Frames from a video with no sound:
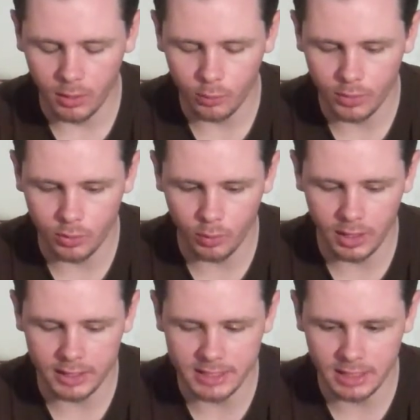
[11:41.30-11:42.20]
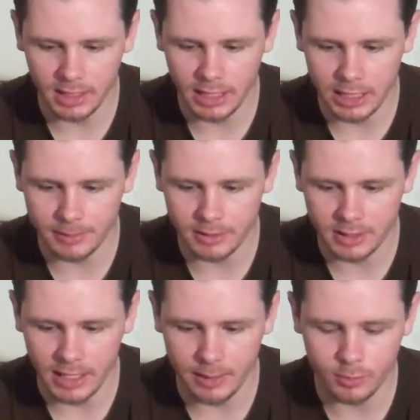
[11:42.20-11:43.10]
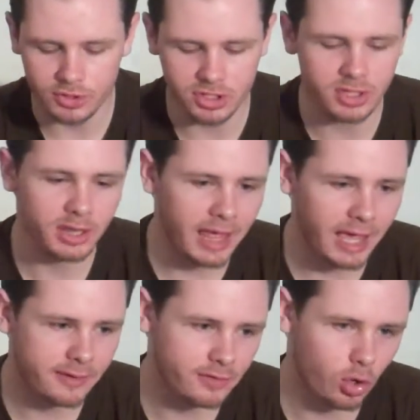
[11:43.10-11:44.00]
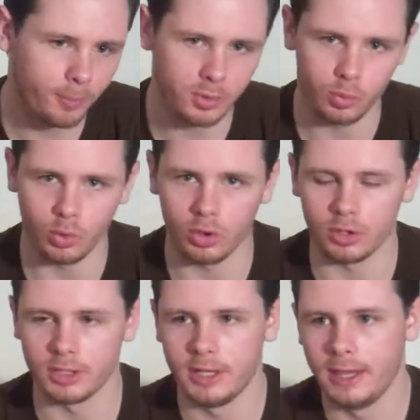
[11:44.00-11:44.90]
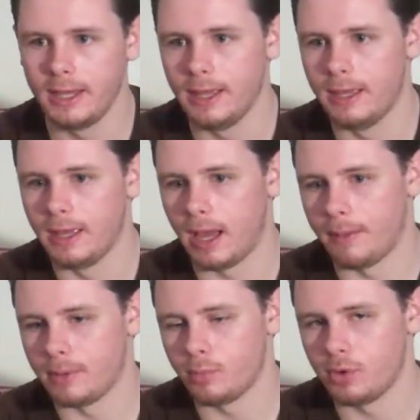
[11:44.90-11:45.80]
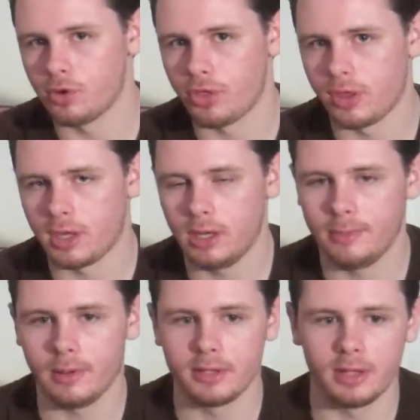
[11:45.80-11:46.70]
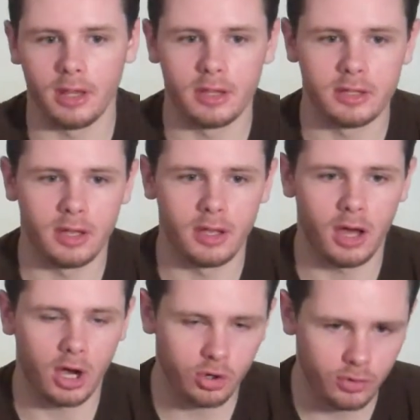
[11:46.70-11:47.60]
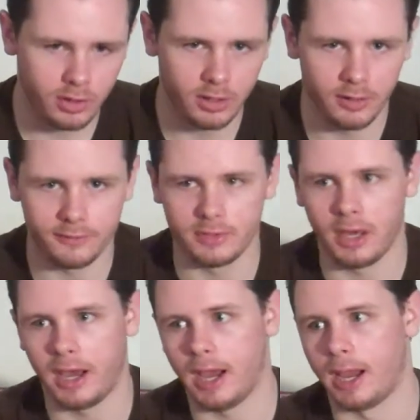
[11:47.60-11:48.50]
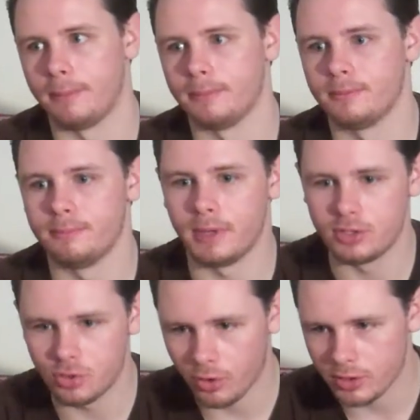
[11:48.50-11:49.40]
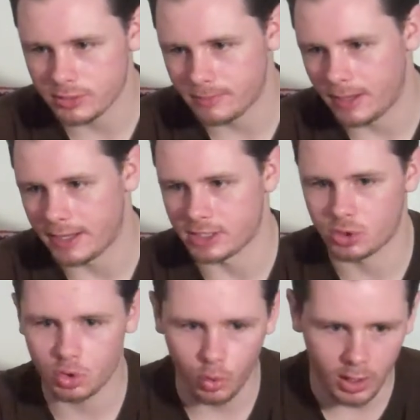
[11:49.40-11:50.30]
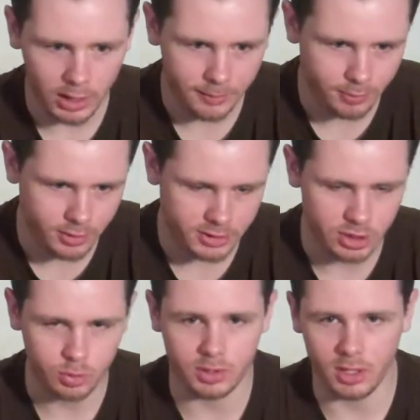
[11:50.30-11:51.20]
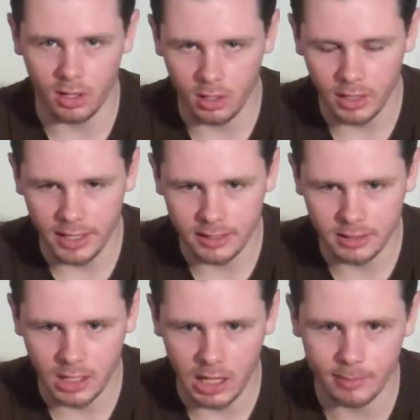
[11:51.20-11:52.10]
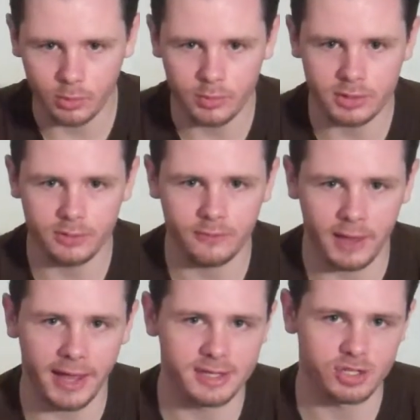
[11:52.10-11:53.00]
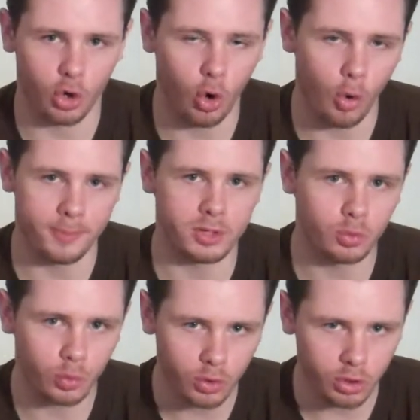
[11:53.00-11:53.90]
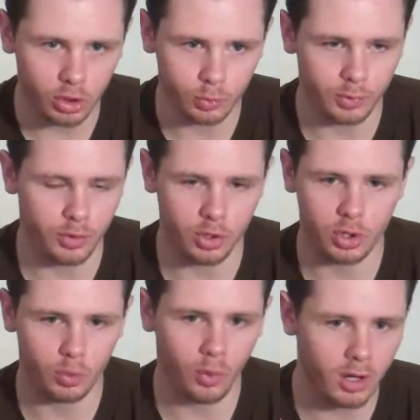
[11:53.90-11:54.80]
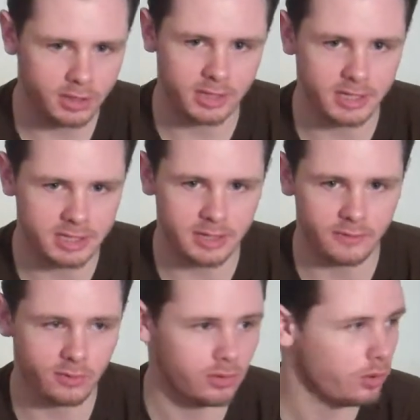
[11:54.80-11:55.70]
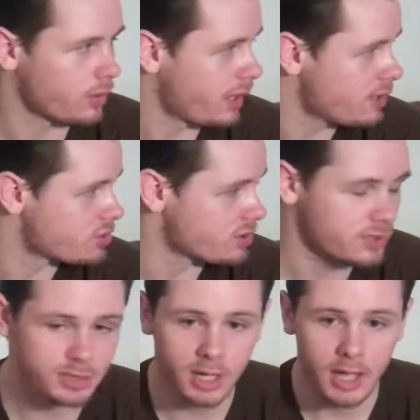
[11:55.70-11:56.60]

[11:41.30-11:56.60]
with what I didn't like about the game was just the lack of an open world. I mean, when you're thinking about Ocarina of Time, Majora's Mask, Twilight Princess, what they all had in common was a vast open world where you could walk to these different locations,